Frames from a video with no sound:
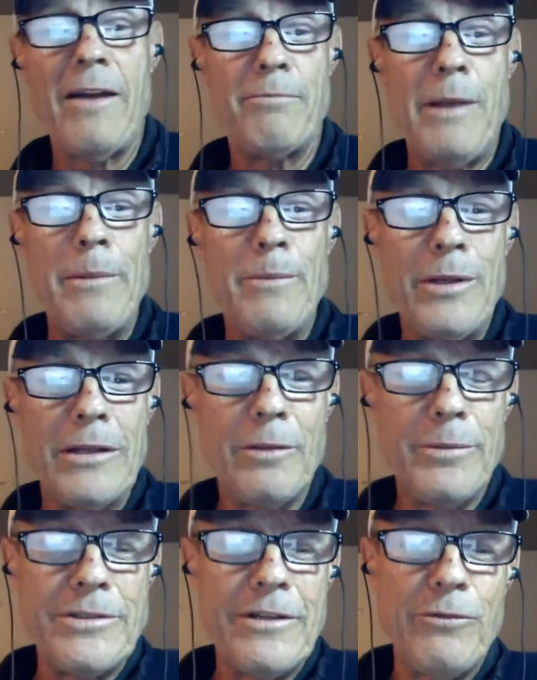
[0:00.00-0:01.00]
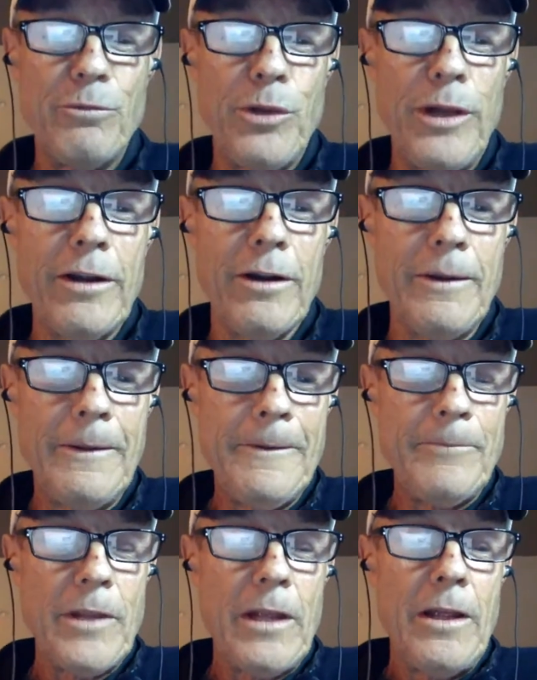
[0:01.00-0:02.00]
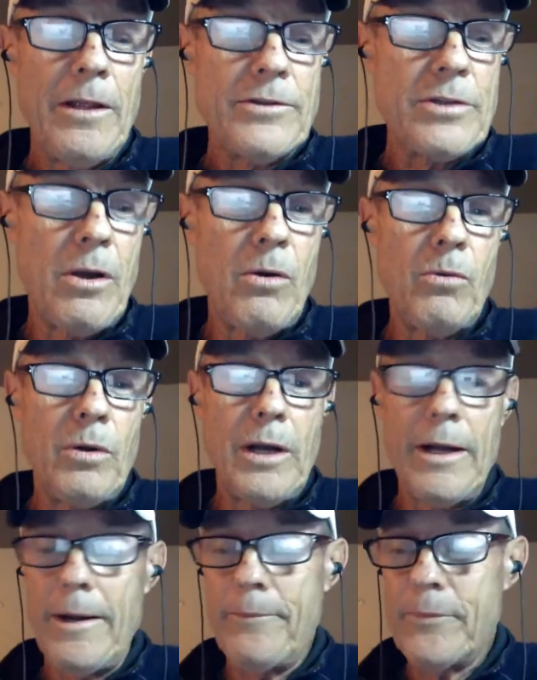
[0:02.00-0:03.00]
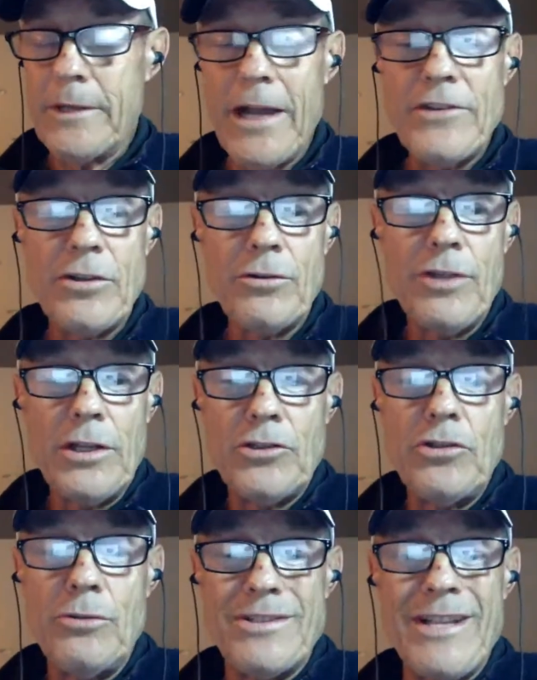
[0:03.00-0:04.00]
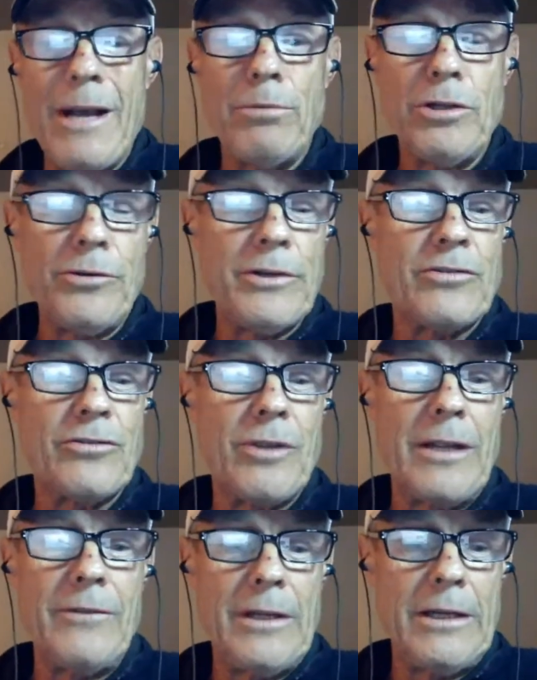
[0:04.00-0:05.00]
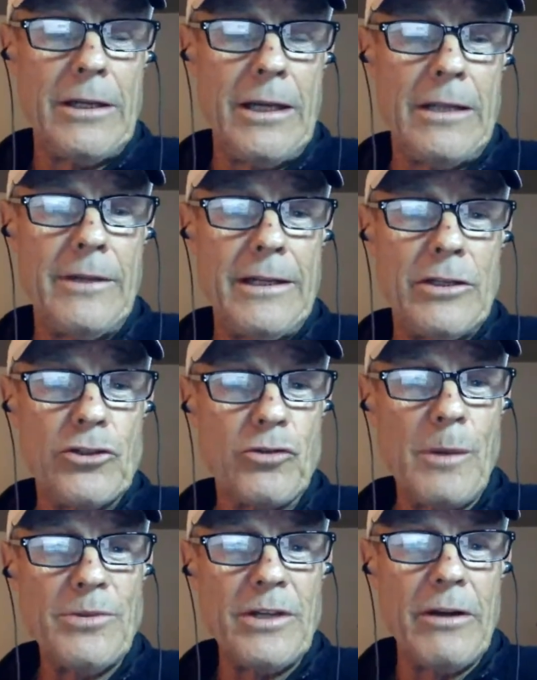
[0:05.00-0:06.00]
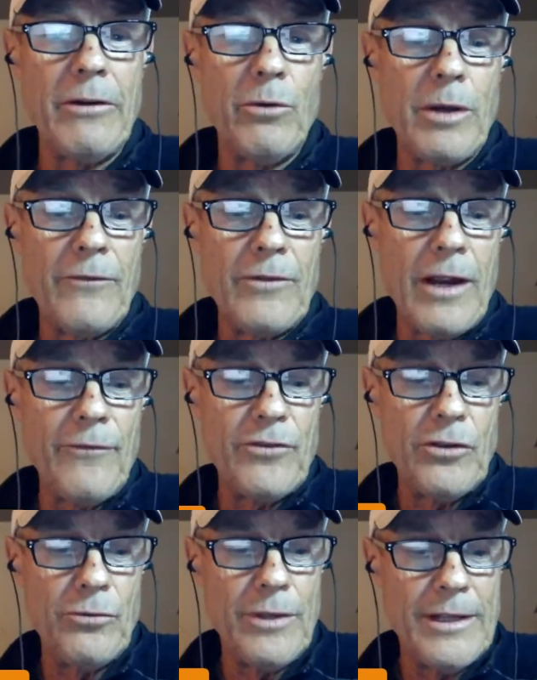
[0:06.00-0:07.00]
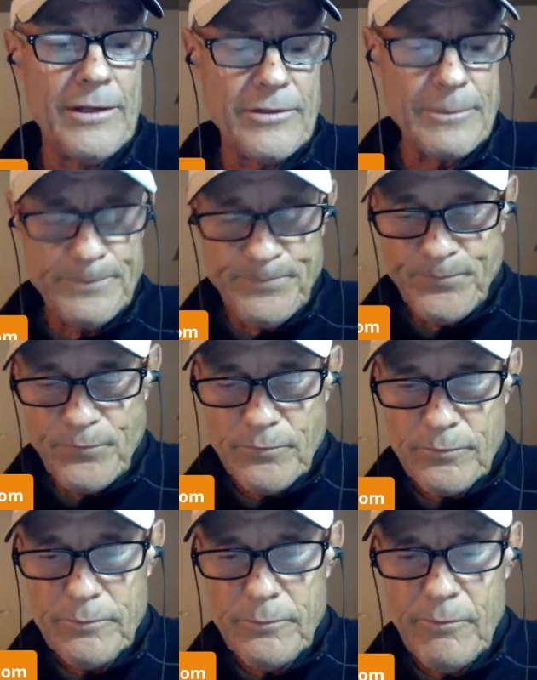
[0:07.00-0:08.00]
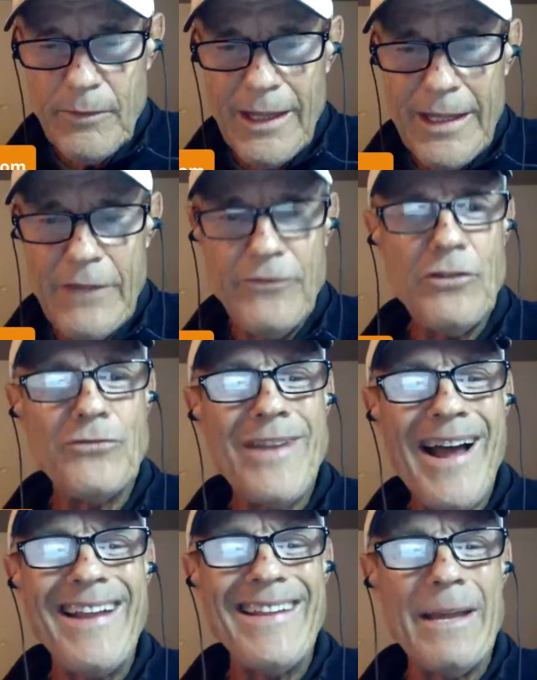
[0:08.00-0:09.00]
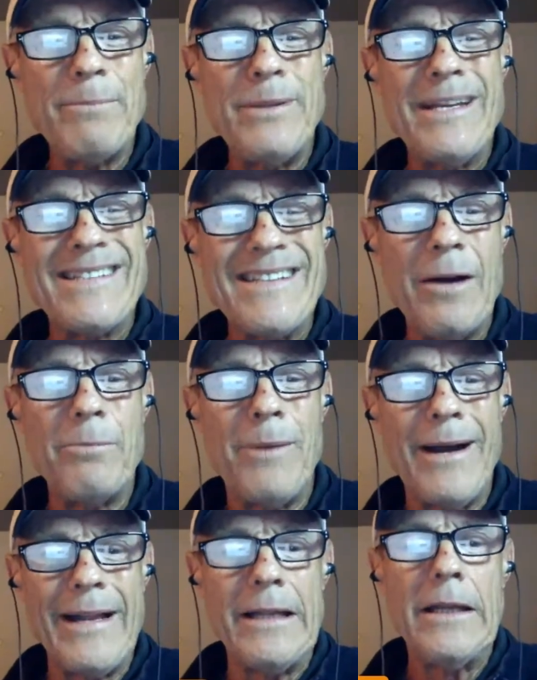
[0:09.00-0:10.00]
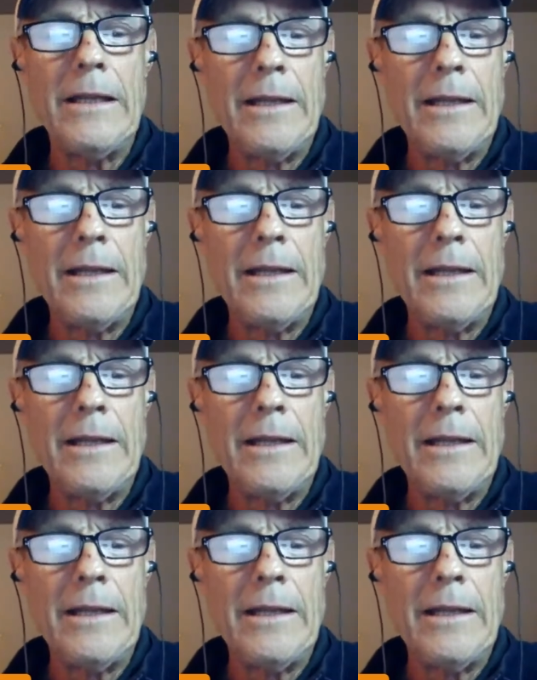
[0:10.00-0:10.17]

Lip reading: maybe be a little bit different player. So, guys, your thing too is down below in the description area. What I've got for you is, if you've not yet picked up my